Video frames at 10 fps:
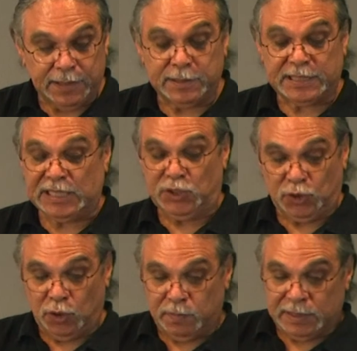years that
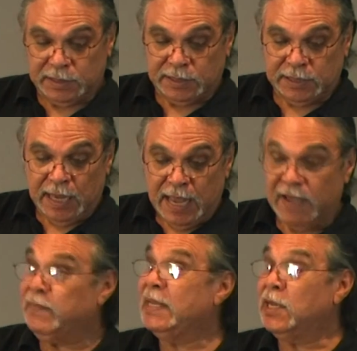Germans
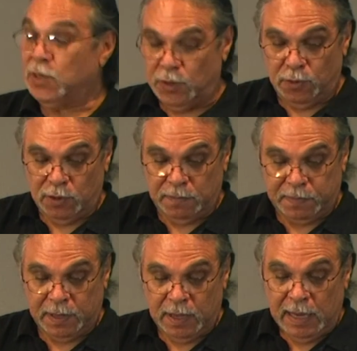have been in
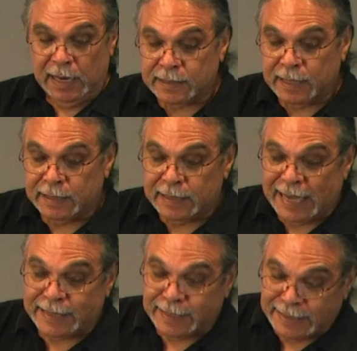Europe,
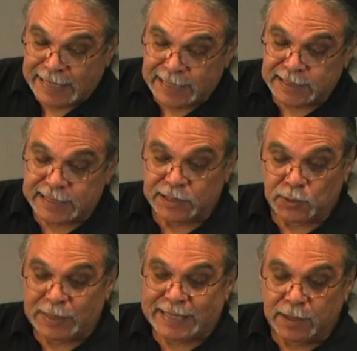and the less than
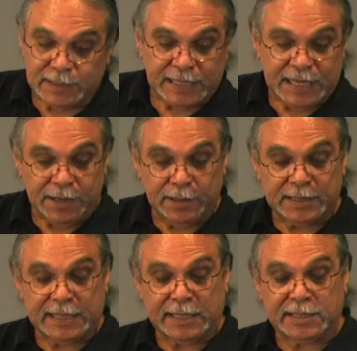3,000
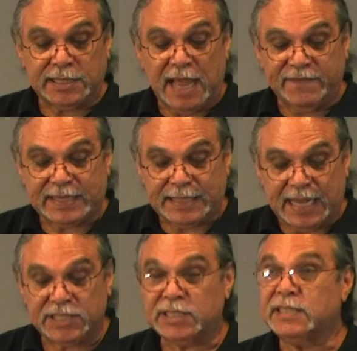years that the Slavic
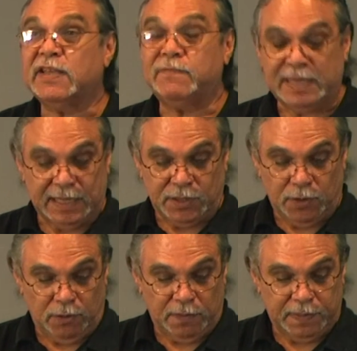nations have been in
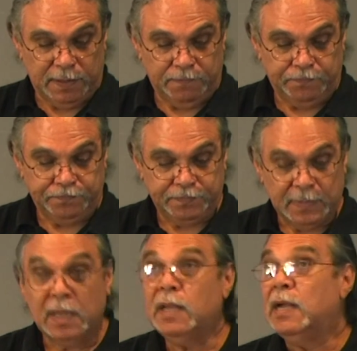Europe.
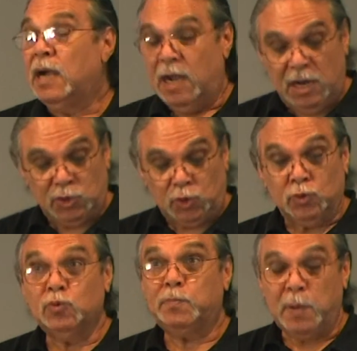Our
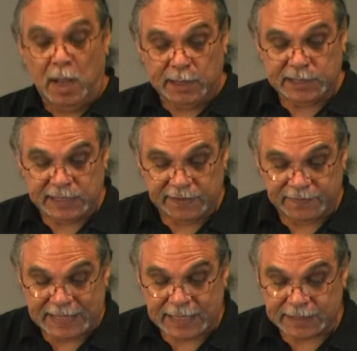true
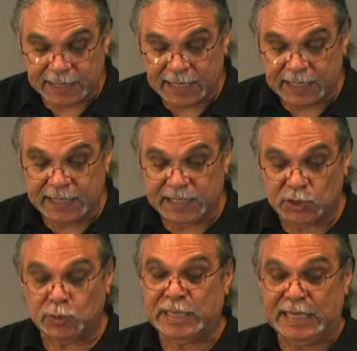positive Tezcatlipoca
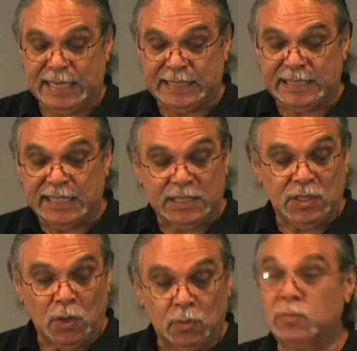history is
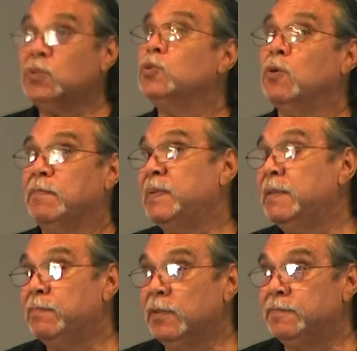unknown to our
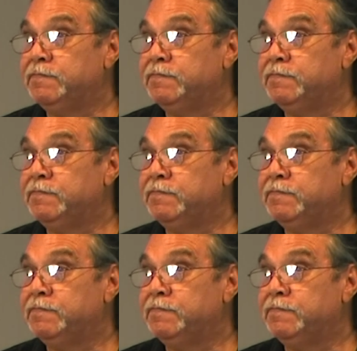people.